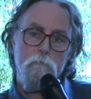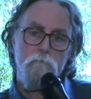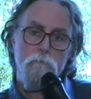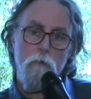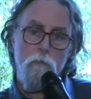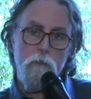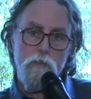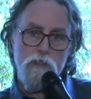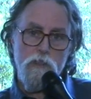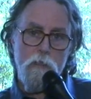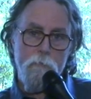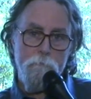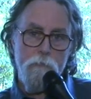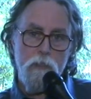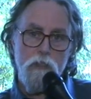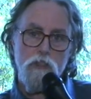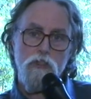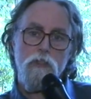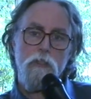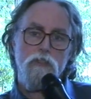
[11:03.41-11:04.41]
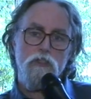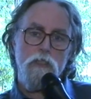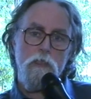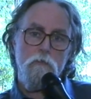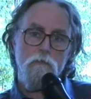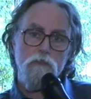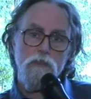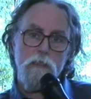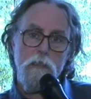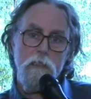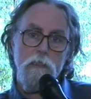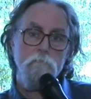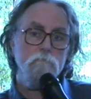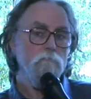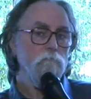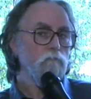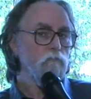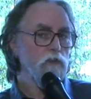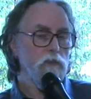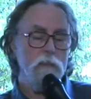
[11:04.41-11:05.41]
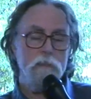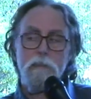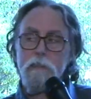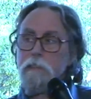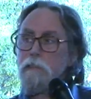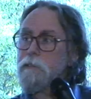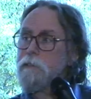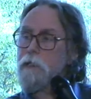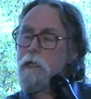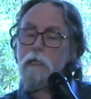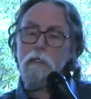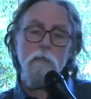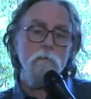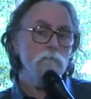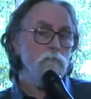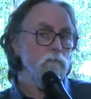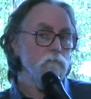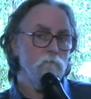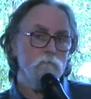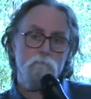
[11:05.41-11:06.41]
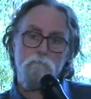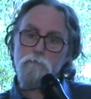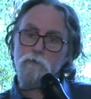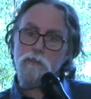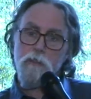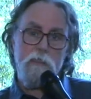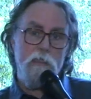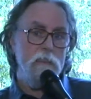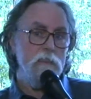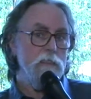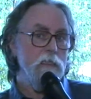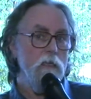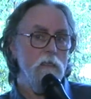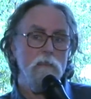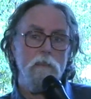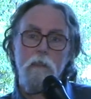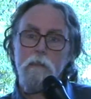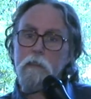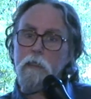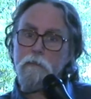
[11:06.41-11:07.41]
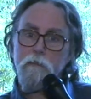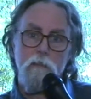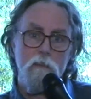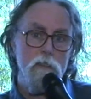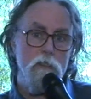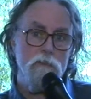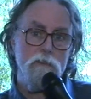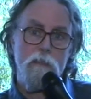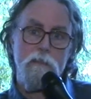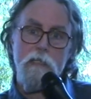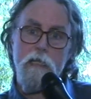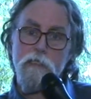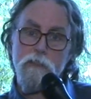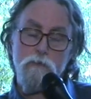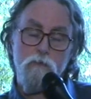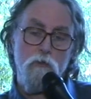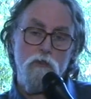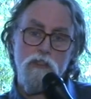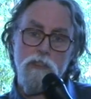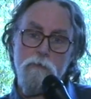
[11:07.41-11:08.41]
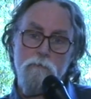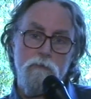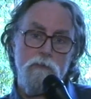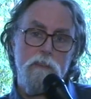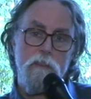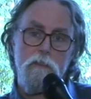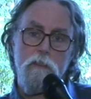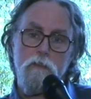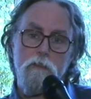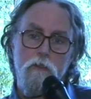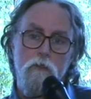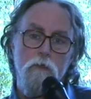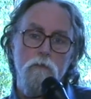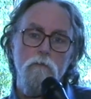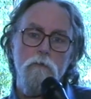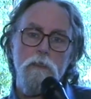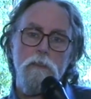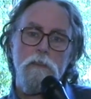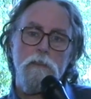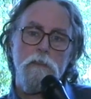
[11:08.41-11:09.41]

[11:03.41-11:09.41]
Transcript: But when she abolished the GLC, she didn't tell them. She didn't tell the Londoners that that's what she was going to do.